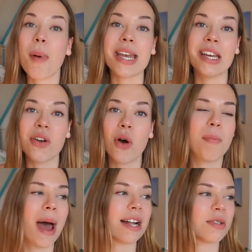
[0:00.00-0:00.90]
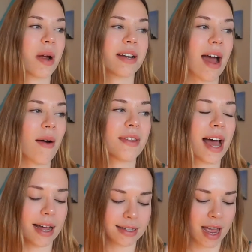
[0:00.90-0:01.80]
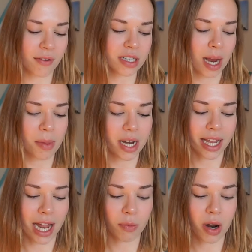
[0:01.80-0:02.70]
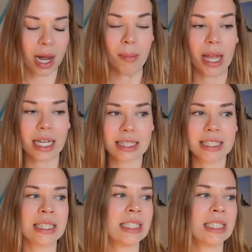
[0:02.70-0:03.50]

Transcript: many notepads right now that every time that I get one, I'm like,